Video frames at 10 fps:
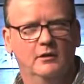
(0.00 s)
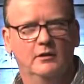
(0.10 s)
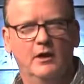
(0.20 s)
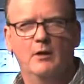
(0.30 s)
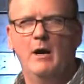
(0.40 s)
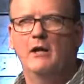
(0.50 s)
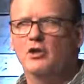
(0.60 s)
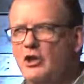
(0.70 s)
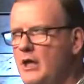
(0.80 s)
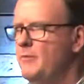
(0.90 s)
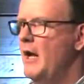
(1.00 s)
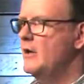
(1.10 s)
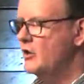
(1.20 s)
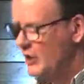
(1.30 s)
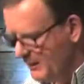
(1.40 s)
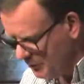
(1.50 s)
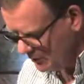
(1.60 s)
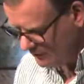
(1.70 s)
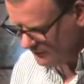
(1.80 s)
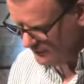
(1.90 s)
than about a sheep and a
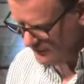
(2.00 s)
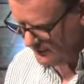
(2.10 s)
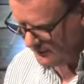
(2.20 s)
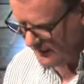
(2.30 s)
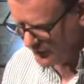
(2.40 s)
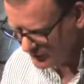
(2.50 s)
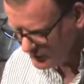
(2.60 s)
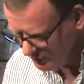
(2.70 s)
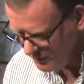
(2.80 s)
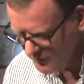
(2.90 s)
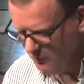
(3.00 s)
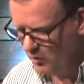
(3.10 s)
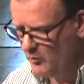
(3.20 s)
shepherd. There's so much more.